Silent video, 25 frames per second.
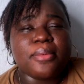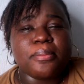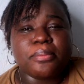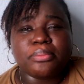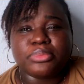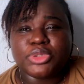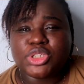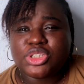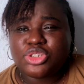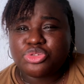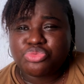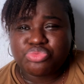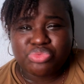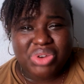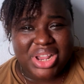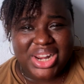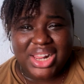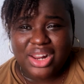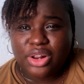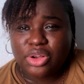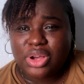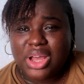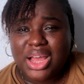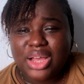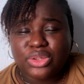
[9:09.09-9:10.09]
Just right
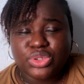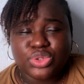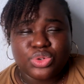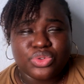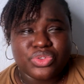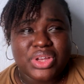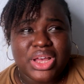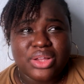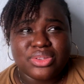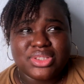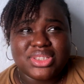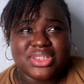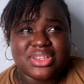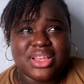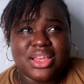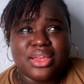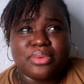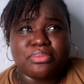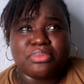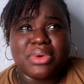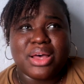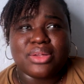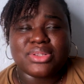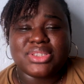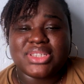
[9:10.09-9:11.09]

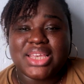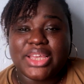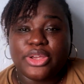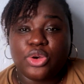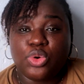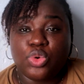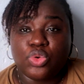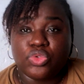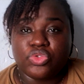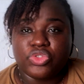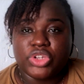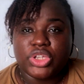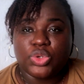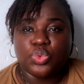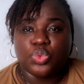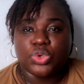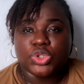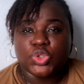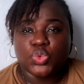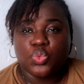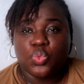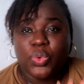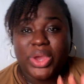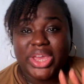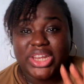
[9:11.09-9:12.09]
outside COVID was
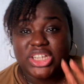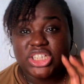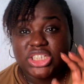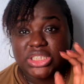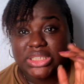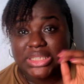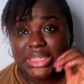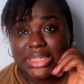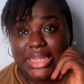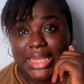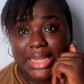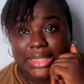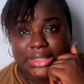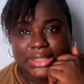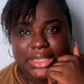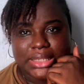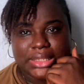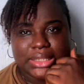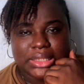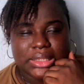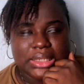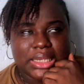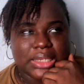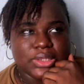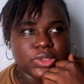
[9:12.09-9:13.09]
when she started
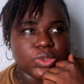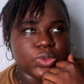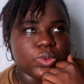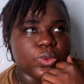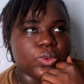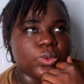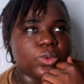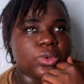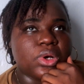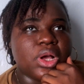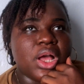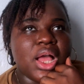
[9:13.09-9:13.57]
attending that school,